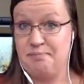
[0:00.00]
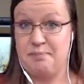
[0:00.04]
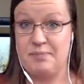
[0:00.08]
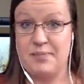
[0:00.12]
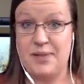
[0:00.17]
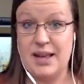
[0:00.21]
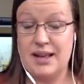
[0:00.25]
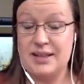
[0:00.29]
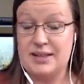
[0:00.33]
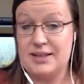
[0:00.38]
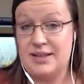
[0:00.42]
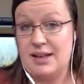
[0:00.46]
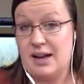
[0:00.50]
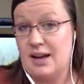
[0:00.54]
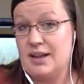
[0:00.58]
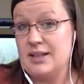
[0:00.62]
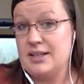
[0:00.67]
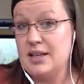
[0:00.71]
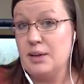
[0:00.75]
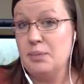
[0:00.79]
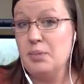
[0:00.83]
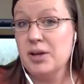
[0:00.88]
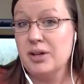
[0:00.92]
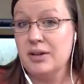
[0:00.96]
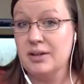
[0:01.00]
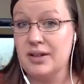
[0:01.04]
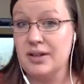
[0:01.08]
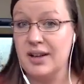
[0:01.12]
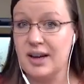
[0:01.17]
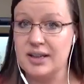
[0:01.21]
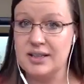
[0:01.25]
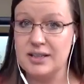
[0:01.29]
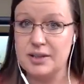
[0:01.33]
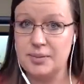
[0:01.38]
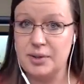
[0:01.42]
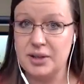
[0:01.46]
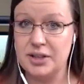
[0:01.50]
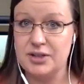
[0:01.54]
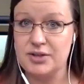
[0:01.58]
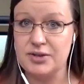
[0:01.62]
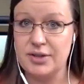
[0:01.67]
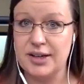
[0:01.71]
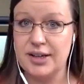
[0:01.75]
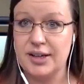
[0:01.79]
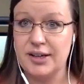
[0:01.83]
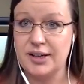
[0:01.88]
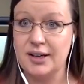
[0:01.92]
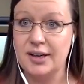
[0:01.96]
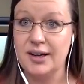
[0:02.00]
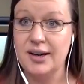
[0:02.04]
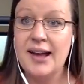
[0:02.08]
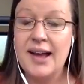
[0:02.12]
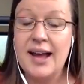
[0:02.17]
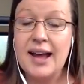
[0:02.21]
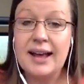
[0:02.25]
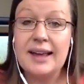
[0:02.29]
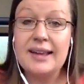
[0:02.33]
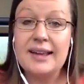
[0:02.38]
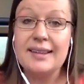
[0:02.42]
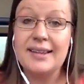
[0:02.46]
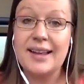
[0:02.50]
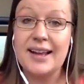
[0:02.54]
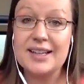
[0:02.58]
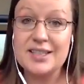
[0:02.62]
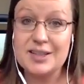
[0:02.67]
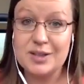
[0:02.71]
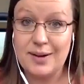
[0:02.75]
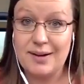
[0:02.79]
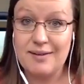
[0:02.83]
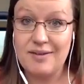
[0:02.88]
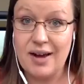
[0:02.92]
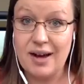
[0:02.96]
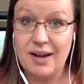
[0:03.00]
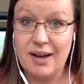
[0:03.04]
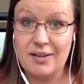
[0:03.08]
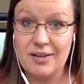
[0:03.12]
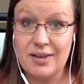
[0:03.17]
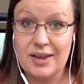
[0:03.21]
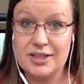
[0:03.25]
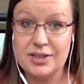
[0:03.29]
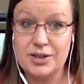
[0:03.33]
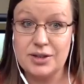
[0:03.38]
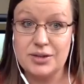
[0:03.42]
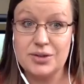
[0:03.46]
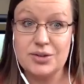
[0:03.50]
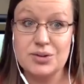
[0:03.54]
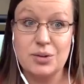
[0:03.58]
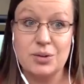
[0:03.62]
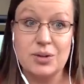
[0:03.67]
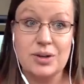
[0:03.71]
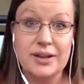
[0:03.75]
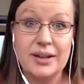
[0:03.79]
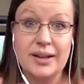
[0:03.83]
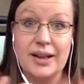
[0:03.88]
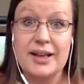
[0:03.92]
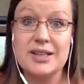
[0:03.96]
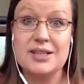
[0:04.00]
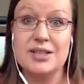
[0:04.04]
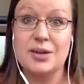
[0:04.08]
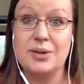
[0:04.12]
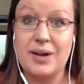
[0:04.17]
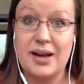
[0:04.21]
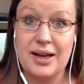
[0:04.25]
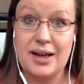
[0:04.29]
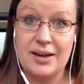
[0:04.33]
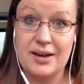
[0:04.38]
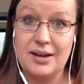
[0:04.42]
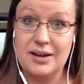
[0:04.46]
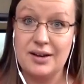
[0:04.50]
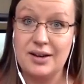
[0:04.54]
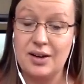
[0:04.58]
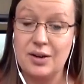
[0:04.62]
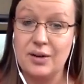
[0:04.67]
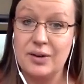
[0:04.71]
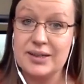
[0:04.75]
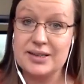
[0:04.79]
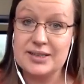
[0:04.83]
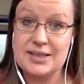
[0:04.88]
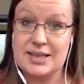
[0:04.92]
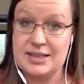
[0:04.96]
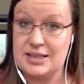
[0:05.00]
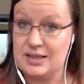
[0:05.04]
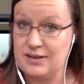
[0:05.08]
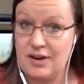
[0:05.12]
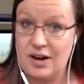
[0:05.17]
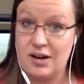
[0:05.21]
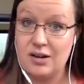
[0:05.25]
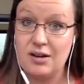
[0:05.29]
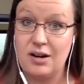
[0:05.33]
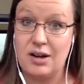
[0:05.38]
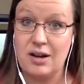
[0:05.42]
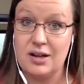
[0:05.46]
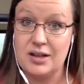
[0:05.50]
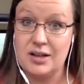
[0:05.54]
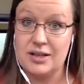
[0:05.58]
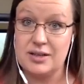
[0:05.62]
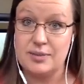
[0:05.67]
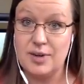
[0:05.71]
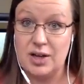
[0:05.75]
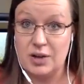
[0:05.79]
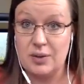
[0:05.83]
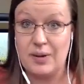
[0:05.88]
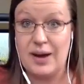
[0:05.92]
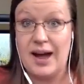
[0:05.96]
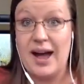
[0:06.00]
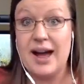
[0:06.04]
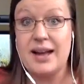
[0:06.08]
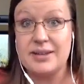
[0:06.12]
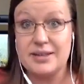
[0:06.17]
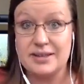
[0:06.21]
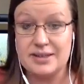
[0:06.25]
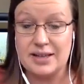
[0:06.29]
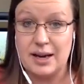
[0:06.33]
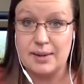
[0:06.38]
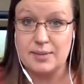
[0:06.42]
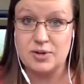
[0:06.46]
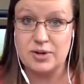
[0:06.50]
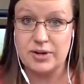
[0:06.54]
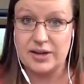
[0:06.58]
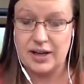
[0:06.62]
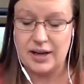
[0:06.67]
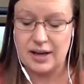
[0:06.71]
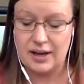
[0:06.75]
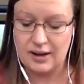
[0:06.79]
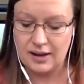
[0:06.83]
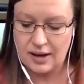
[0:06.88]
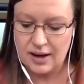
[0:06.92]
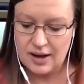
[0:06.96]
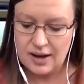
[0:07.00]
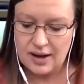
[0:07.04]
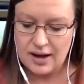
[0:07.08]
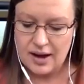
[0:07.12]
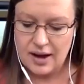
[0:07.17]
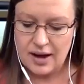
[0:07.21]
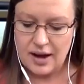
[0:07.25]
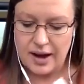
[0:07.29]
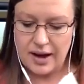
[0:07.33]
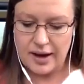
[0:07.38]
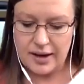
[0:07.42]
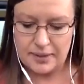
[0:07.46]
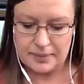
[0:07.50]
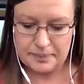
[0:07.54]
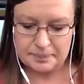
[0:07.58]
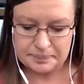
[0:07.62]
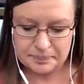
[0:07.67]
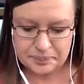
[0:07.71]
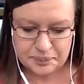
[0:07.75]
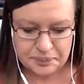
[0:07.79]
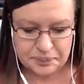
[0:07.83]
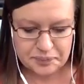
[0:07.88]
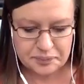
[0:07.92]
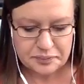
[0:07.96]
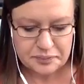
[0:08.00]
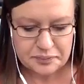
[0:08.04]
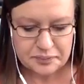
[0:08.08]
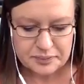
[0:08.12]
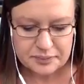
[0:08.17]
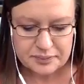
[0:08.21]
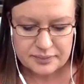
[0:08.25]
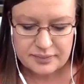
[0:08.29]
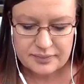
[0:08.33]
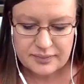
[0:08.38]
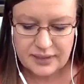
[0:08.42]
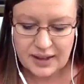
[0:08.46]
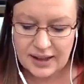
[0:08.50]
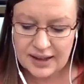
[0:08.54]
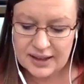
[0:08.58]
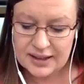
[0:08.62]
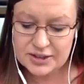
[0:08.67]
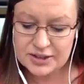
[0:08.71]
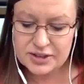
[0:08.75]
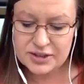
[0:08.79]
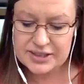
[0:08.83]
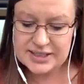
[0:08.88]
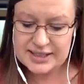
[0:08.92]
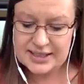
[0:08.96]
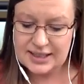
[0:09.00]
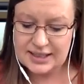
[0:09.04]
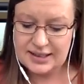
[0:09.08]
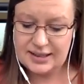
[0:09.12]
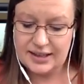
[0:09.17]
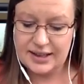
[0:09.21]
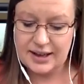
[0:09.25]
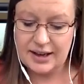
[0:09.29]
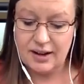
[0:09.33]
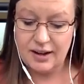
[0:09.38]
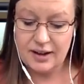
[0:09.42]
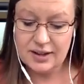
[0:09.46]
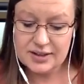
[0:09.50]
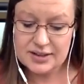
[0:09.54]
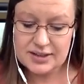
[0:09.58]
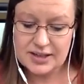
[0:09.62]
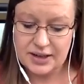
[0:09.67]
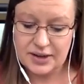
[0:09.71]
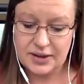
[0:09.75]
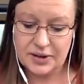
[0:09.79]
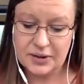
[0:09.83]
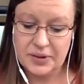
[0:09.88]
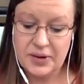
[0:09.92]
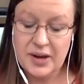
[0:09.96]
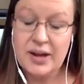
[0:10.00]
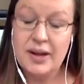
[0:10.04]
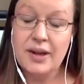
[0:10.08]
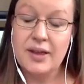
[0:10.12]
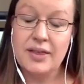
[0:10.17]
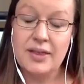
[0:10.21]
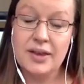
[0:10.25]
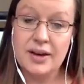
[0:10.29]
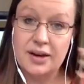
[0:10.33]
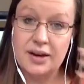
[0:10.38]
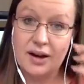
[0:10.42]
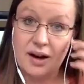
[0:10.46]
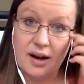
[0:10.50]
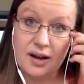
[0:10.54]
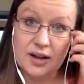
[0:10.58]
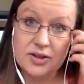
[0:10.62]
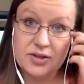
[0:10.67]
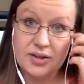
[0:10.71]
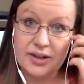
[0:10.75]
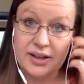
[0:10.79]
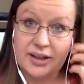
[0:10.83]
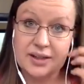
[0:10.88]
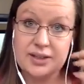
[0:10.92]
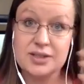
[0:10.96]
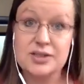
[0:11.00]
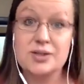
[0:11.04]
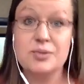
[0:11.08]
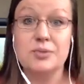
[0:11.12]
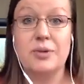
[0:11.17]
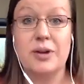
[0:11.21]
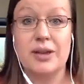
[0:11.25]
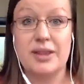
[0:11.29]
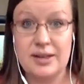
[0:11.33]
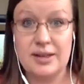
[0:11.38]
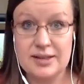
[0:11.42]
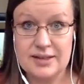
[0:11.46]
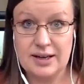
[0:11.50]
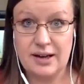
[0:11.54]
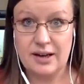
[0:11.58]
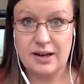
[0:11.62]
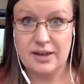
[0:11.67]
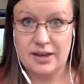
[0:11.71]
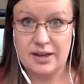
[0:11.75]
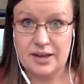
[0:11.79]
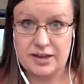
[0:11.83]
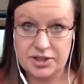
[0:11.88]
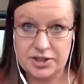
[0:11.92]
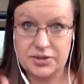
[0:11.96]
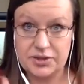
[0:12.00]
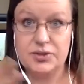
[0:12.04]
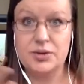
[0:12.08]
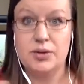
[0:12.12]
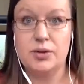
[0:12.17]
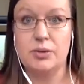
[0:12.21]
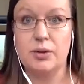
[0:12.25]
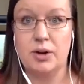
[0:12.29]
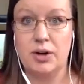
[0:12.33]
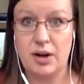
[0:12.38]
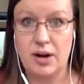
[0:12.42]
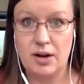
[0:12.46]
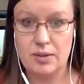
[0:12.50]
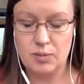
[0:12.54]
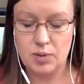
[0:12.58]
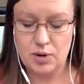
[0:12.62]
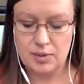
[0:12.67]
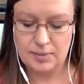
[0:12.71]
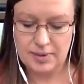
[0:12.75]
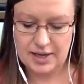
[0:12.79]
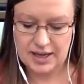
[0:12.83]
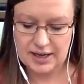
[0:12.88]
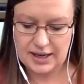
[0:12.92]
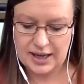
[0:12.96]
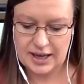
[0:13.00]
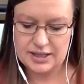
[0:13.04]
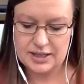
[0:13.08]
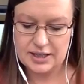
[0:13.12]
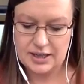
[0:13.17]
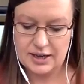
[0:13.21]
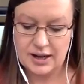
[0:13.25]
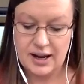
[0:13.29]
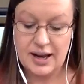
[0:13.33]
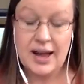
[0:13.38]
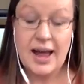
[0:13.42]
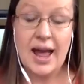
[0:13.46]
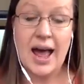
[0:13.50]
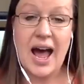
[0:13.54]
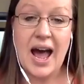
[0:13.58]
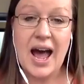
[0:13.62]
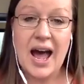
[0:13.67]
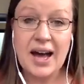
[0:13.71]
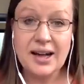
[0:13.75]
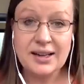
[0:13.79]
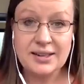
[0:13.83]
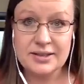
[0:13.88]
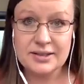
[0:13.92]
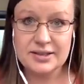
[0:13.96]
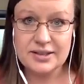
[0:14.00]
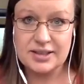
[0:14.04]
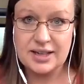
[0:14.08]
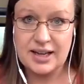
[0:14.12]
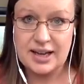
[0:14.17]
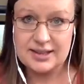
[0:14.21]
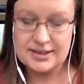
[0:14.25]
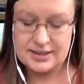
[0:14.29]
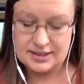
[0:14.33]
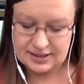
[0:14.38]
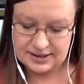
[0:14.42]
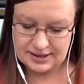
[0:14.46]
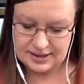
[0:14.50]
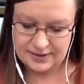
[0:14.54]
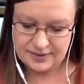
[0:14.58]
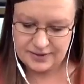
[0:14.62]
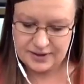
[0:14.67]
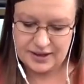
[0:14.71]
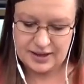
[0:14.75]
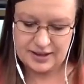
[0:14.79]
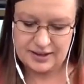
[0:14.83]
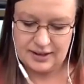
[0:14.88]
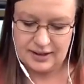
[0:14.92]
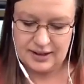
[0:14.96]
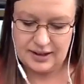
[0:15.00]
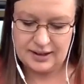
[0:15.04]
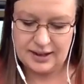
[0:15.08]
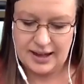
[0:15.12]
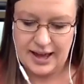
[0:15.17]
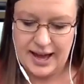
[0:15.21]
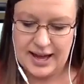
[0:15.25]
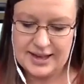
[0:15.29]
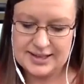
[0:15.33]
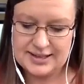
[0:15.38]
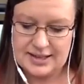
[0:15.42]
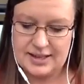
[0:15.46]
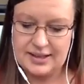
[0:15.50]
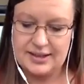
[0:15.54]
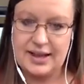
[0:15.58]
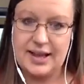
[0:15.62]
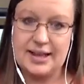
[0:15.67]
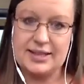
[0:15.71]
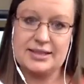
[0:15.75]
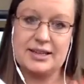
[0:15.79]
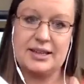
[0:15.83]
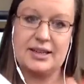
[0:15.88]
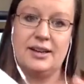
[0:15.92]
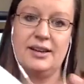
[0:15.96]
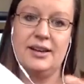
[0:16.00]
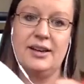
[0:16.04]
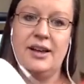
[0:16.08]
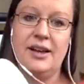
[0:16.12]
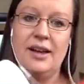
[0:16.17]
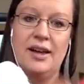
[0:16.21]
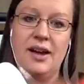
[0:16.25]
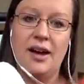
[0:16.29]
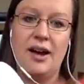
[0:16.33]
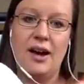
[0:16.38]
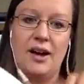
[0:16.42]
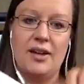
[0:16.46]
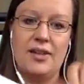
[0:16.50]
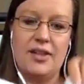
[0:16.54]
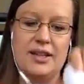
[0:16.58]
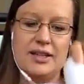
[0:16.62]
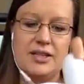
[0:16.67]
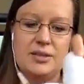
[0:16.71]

it's not typical not to be a drinker unless you have health issues or unless you had you know excessive alcoholism and you had to stop drinking um, interestingly also the non-drinkers with these health issues who were on more medication exercise significantly less, and that's on, on this